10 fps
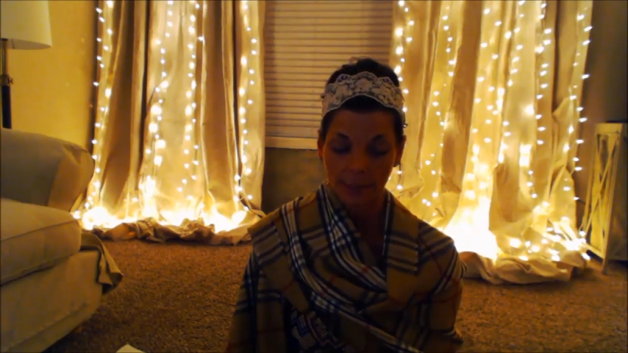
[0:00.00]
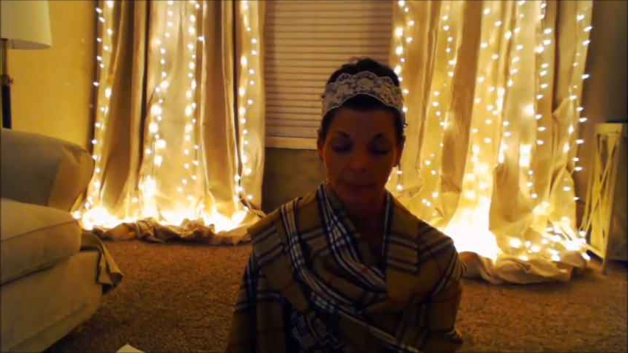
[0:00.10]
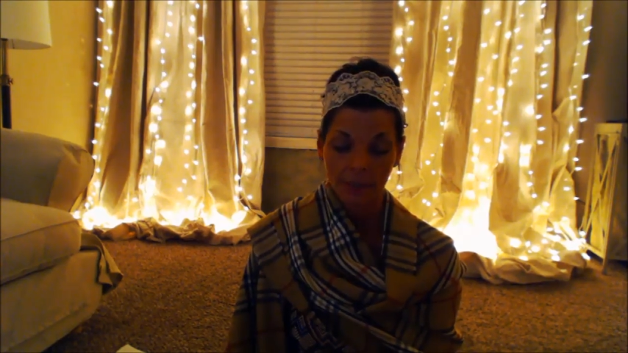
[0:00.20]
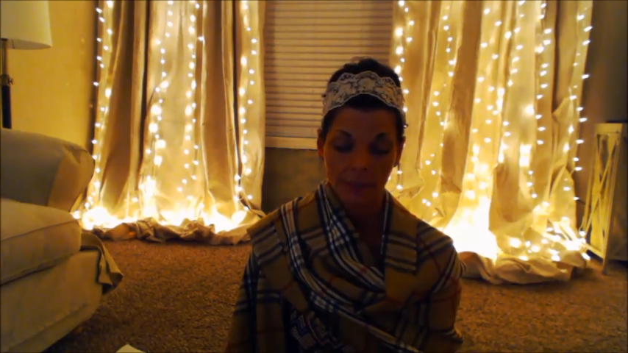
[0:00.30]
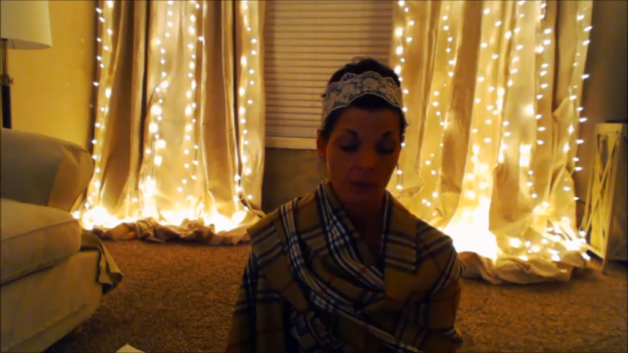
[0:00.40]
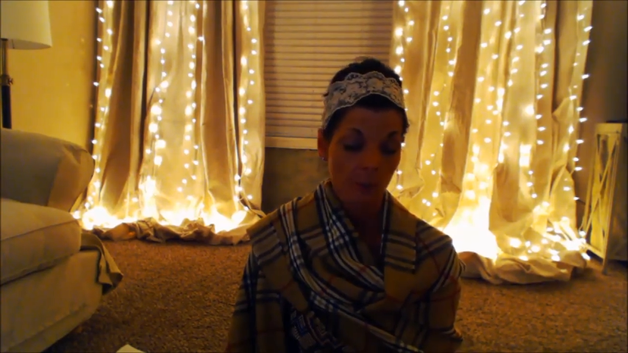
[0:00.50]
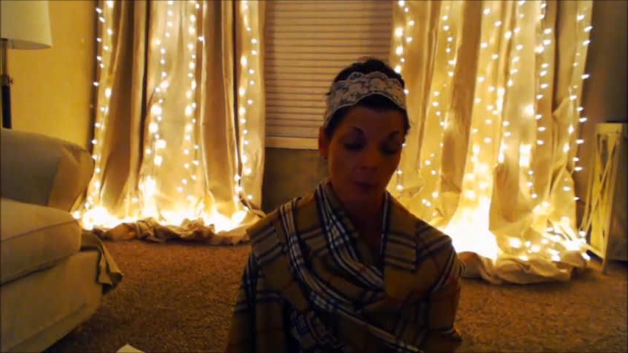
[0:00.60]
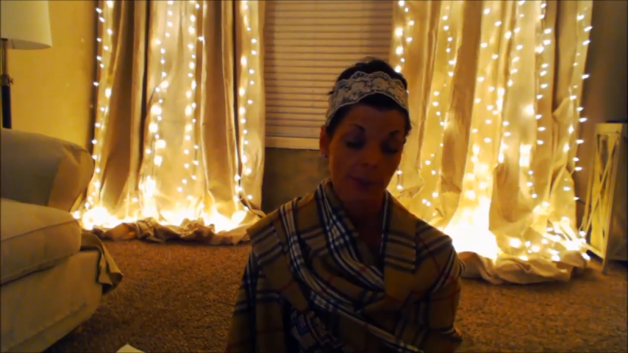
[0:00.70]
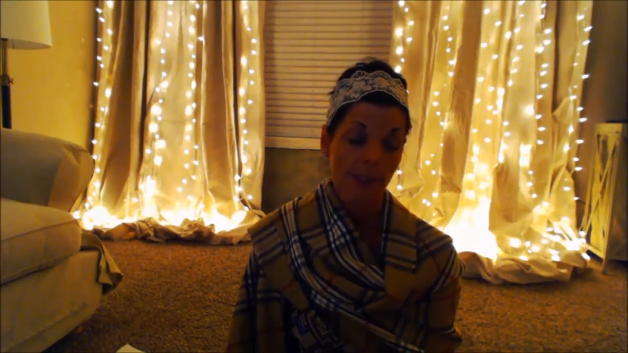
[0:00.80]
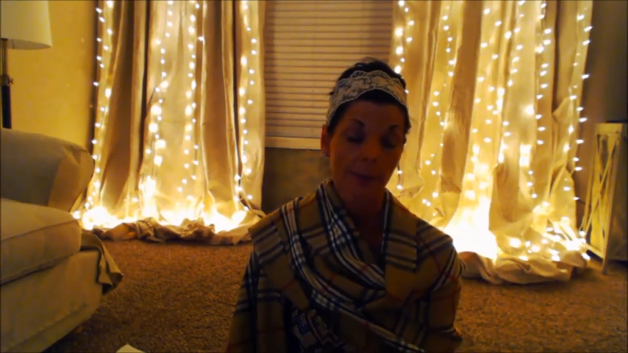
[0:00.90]
I'm gonna just
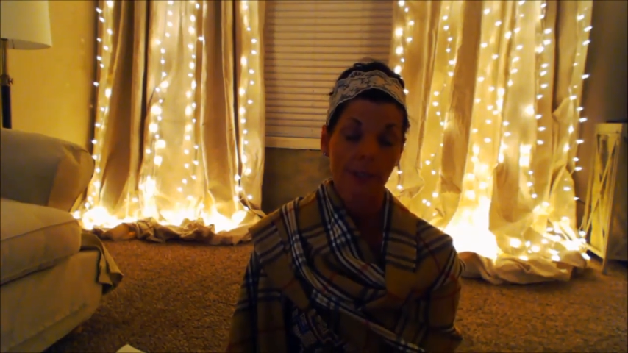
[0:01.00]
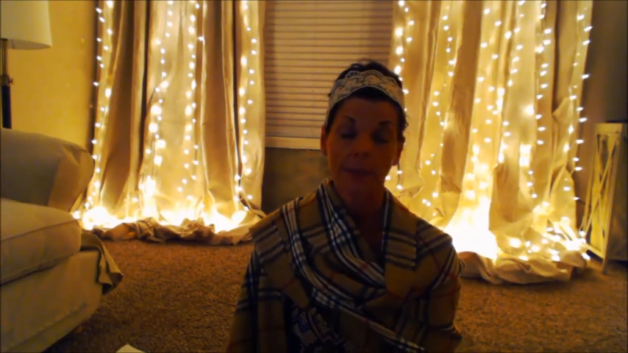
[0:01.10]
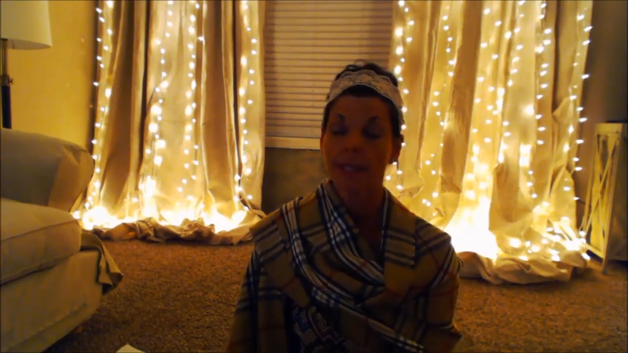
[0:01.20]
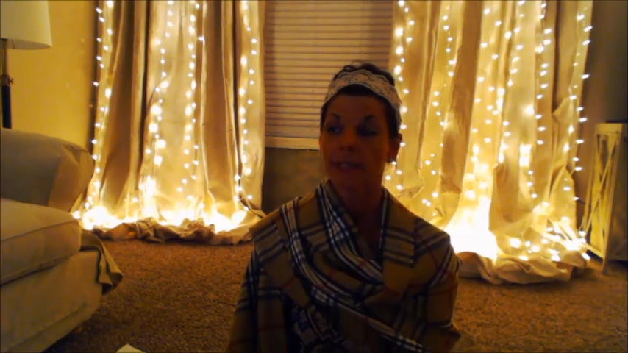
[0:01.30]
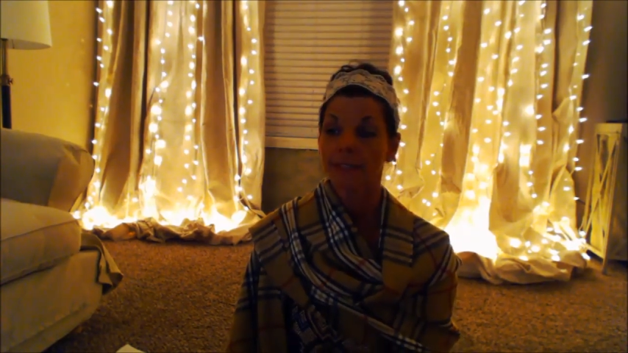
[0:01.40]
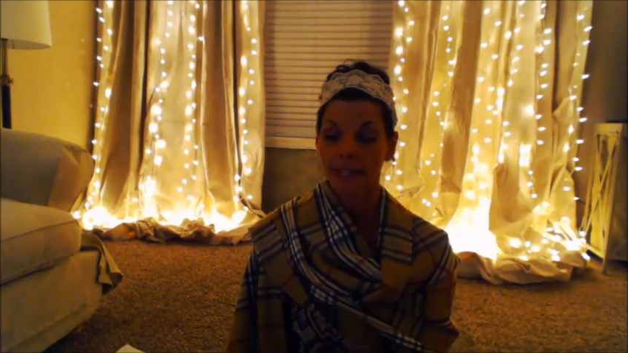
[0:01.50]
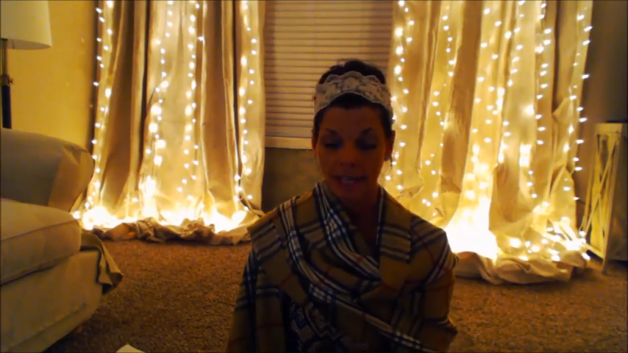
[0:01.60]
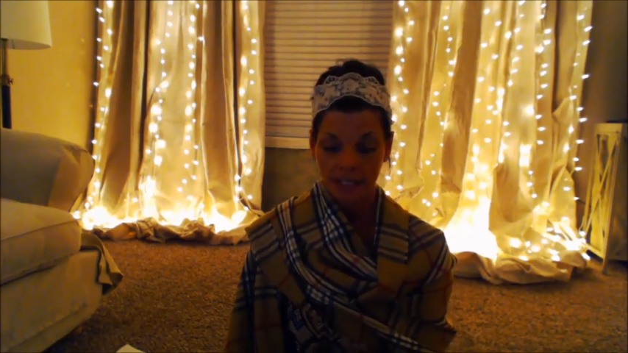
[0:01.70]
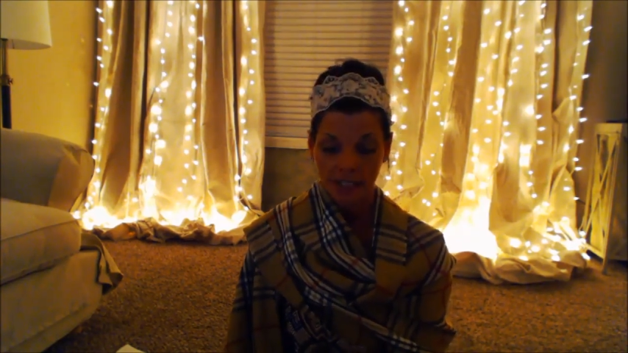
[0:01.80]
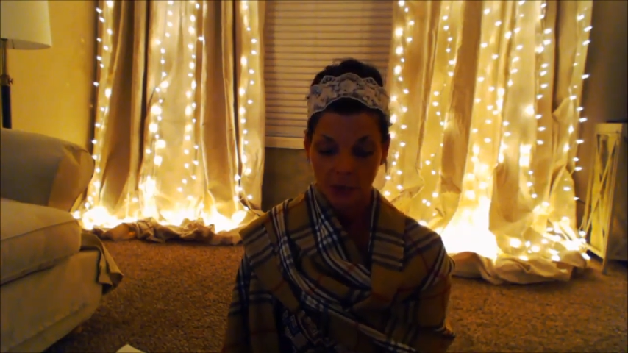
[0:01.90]
put it out here because,
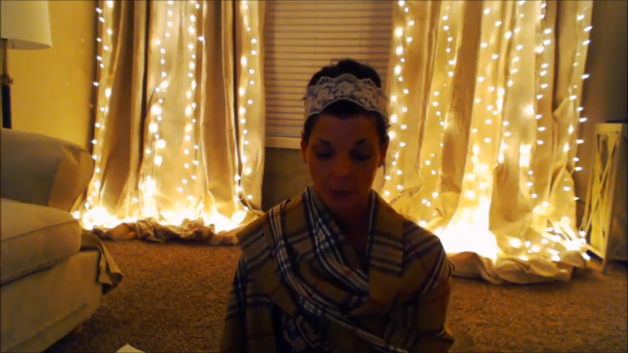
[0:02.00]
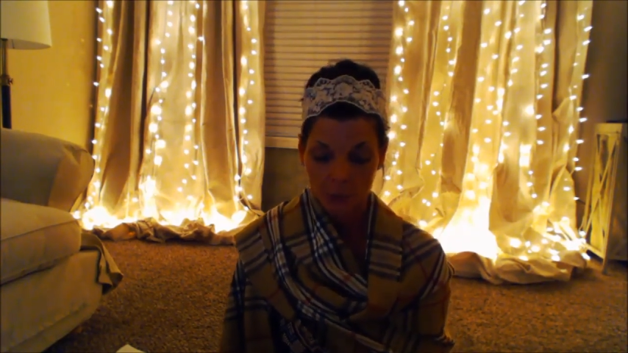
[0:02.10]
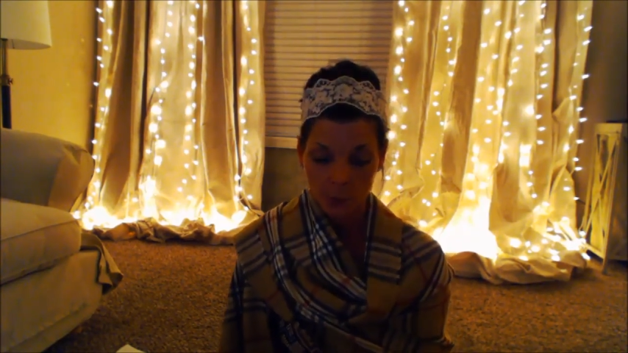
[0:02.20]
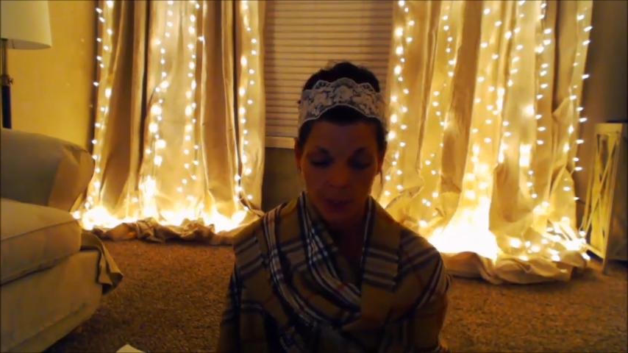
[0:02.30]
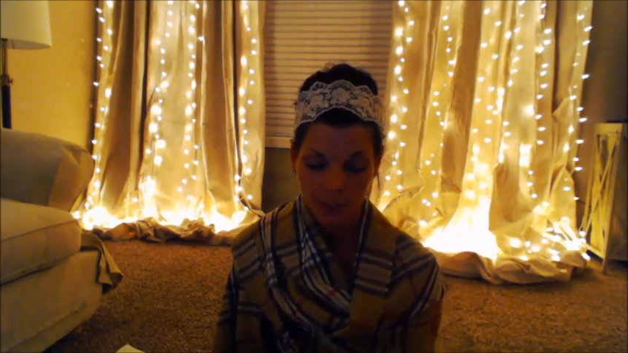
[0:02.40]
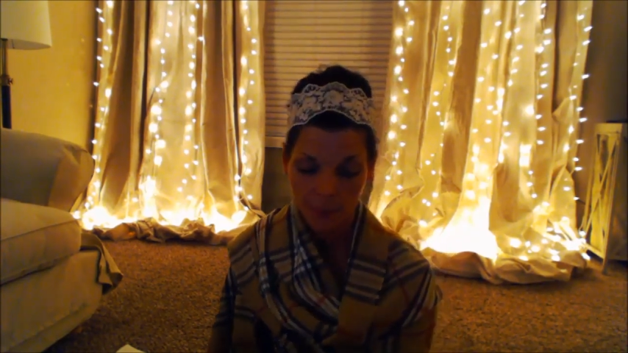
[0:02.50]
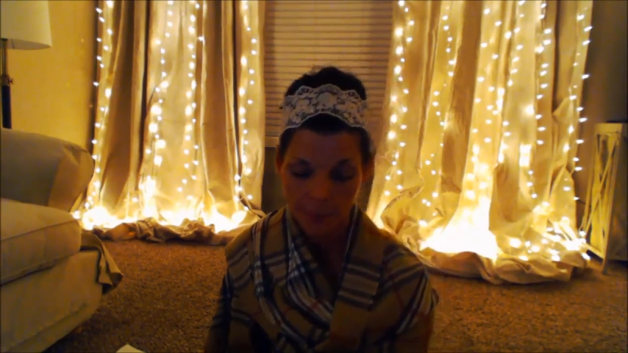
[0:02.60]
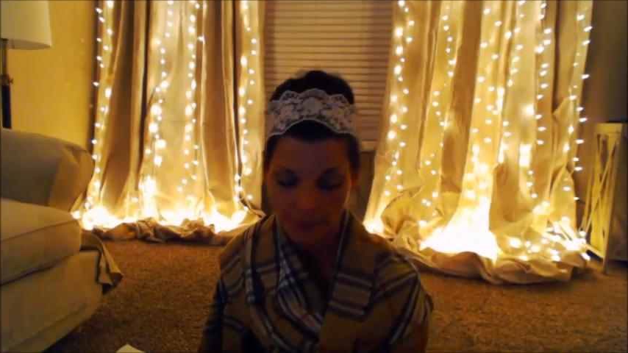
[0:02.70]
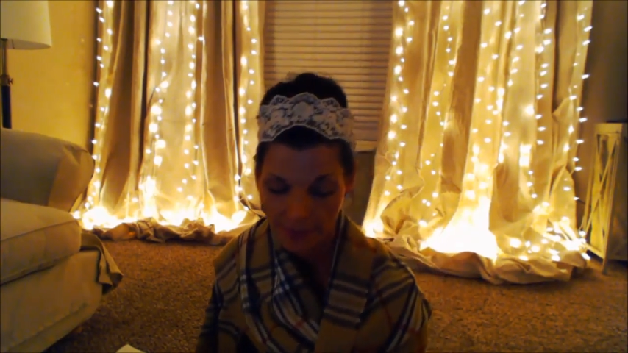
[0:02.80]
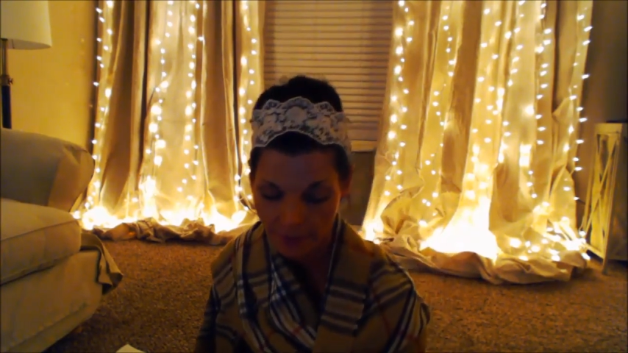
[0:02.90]
you know, you walk in
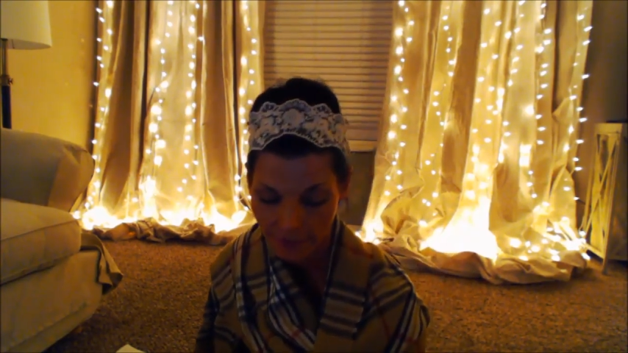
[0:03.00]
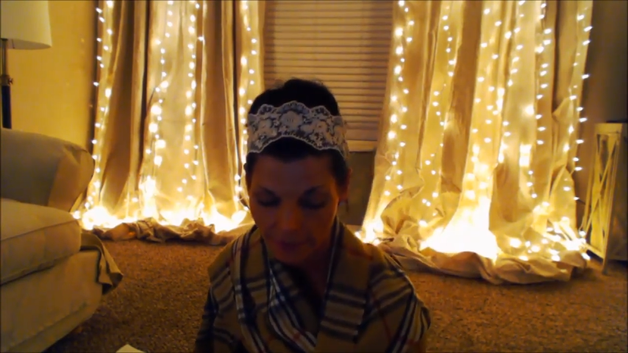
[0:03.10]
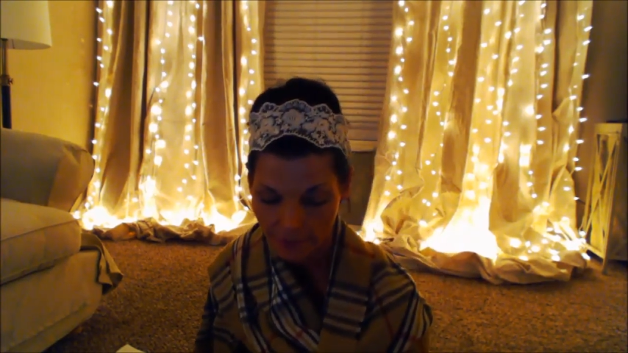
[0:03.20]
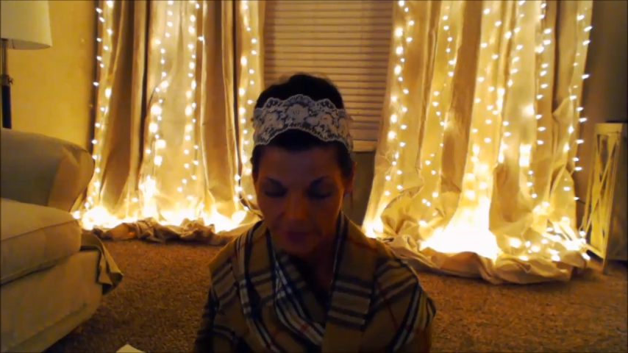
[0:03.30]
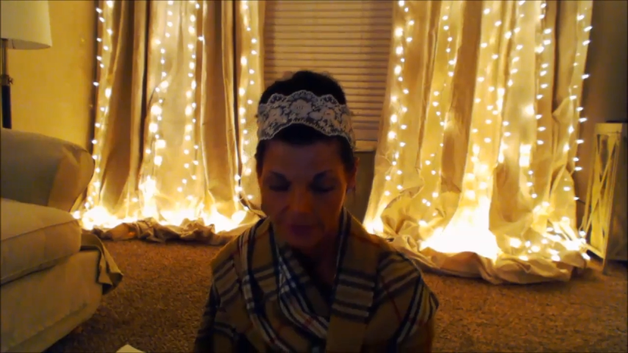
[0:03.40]
with the Devil